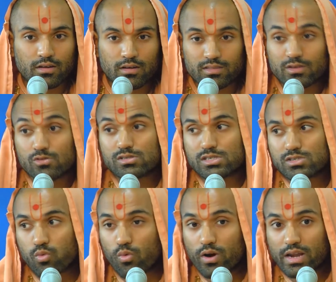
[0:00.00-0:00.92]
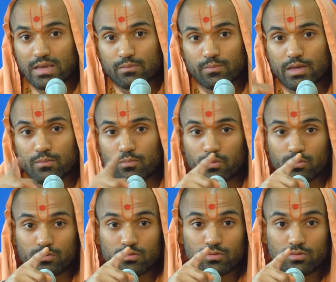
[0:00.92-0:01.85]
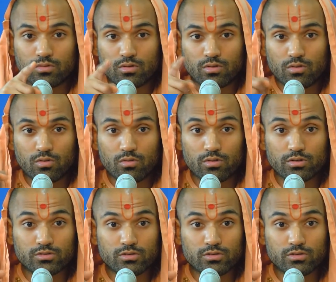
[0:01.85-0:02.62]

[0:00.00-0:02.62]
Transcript: There was 20 people who were